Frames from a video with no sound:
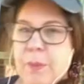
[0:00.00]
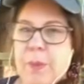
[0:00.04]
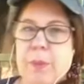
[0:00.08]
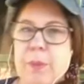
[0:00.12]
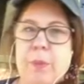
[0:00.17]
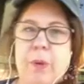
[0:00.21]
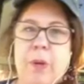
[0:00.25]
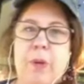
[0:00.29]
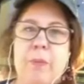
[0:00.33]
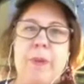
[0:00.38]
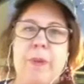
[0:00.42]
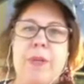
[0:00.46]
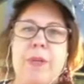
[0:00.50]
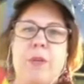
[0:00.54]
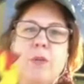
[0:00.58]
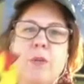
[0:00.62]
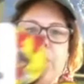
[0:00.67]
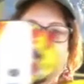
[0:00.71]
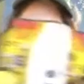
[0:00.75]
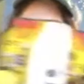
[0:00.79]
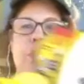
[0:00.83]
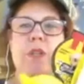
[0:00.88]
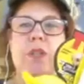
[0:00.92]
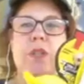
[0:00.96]
to be about my new
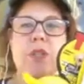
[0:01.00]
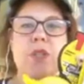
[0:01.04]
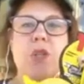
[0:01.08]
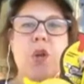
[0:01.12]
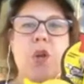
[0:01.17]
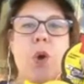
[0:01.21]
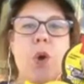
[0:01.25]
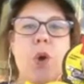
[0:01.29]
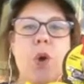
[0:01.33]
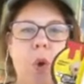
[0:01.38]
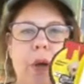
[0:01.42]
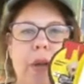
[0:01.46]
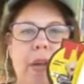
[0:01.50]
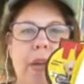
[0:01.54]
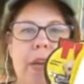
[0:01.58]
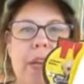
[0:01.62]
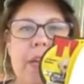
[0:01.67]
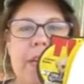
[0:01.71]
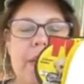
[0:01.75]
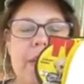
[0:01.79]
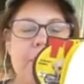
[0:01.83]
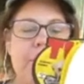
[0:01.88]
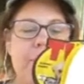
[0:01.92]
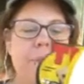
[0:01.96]
favorite toy.
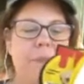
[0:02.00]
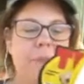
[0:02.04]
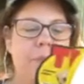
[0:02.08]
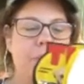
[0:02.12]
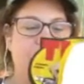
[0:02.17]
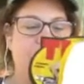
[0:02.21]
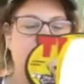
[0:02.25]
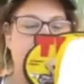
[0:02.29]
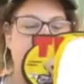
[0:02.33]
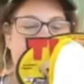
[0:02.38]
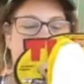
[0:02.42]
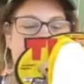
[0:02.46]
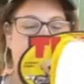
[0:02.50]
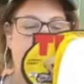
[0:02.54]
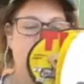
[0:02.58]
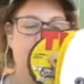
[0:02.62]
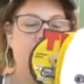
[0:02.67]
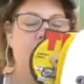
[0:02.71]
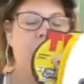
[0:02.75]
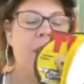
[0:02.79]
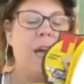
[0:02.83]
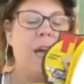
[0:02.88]
Okay.